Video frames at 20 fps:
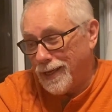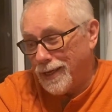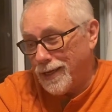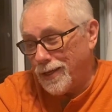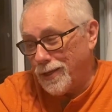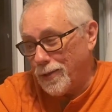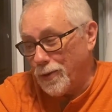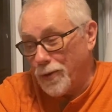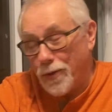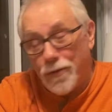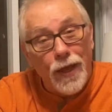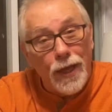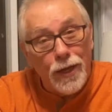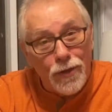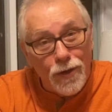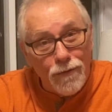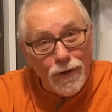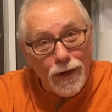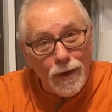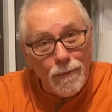to thank
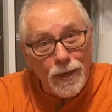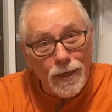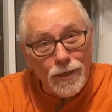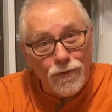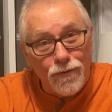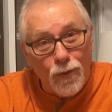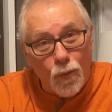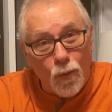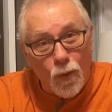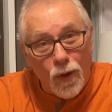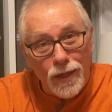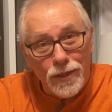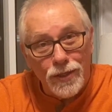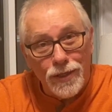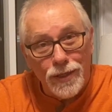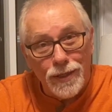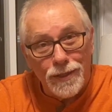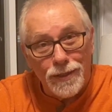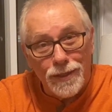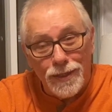you very much for
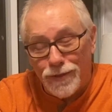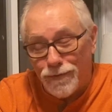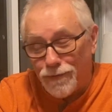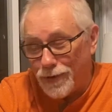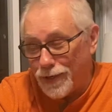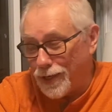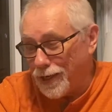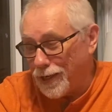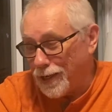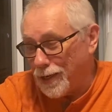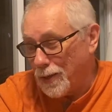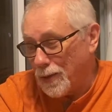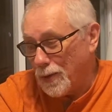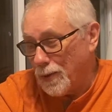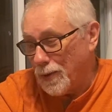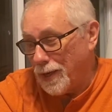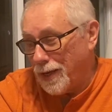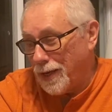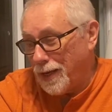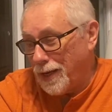watching this
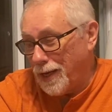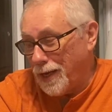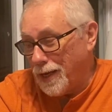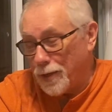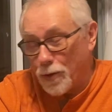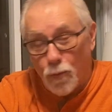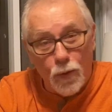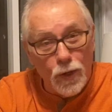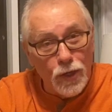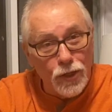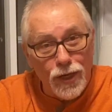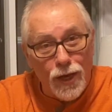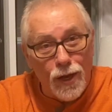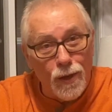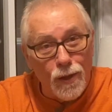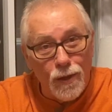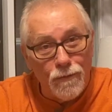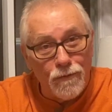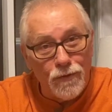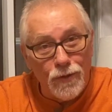video and to wish
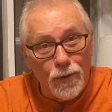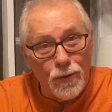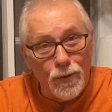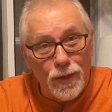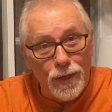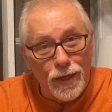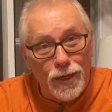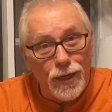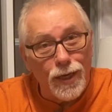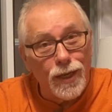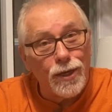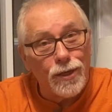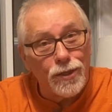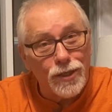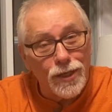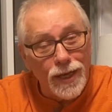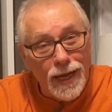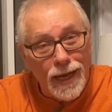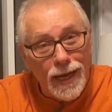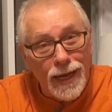all of you clear
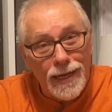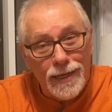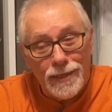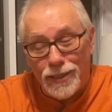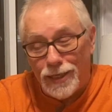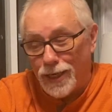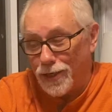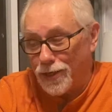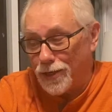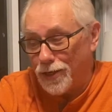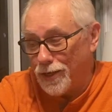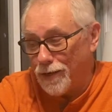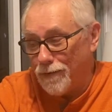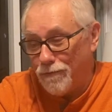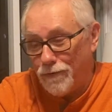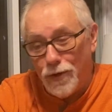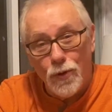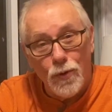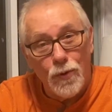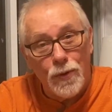skies and good
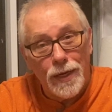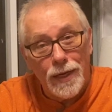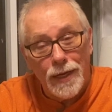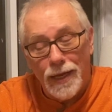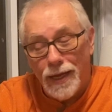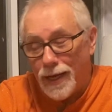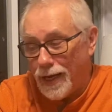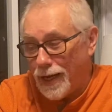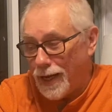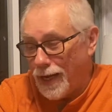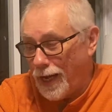viewing.